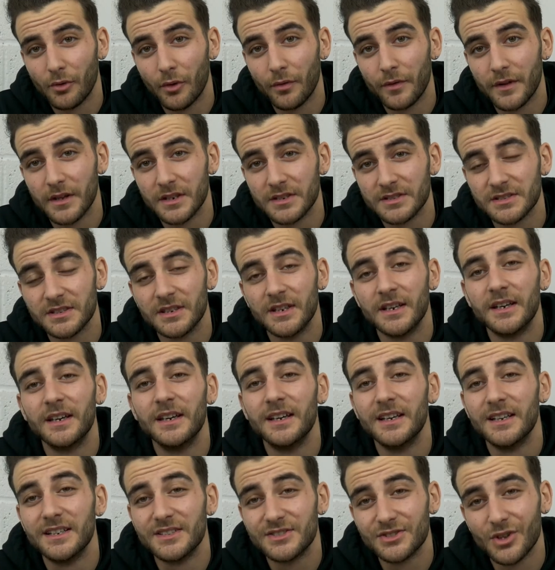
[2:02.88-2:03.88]
on this
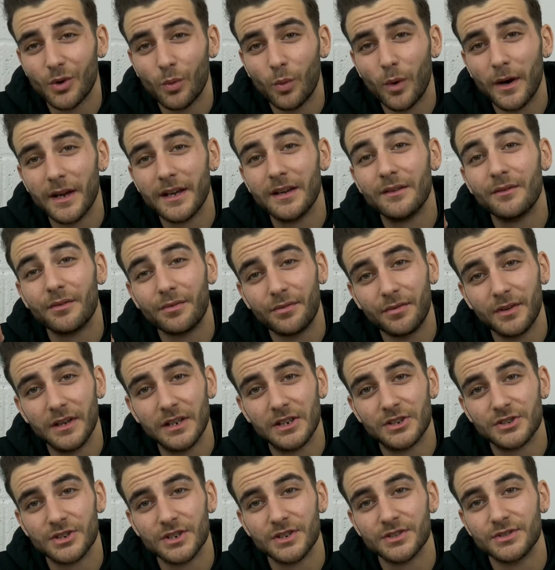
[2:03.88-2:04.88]
is the way it
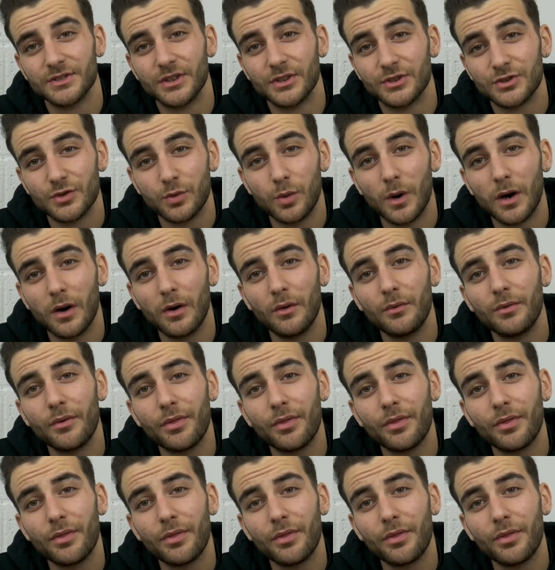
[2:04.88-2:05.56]
features the 12,